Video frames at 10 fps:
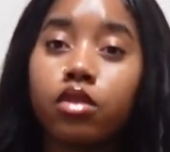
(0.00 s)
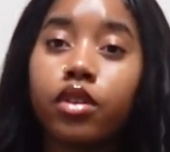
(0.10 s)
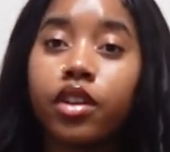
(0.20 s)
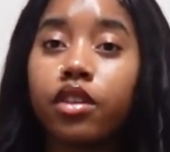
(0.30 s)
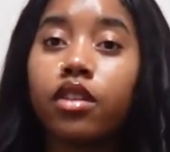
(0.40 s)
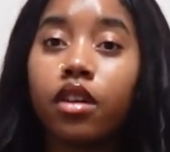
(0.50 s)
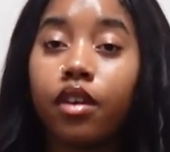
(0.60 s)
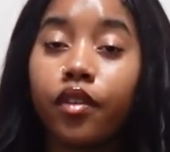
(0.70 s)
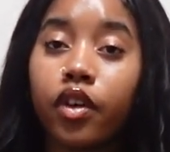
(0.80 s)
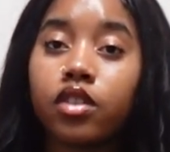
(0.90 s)
and you're a
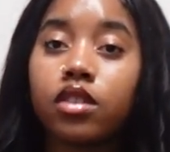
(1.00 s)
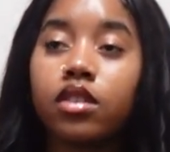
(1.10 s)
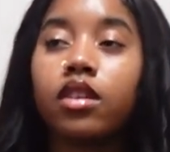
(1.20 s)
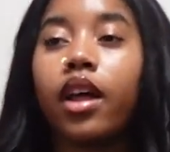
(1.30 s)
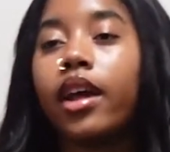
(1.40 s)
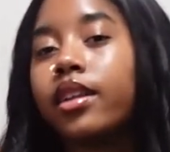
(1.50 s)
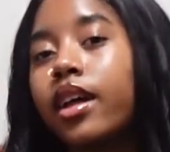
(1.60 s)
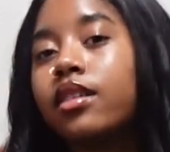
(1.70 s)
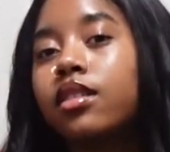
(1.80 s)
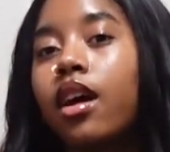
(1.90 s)
virgin, like,
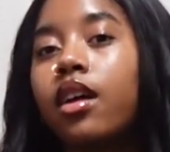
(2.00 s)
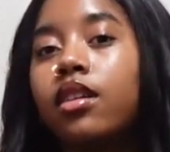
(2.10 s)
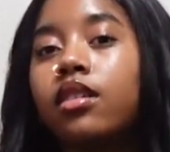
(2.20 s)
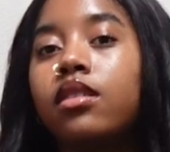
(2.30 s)
that's kind of,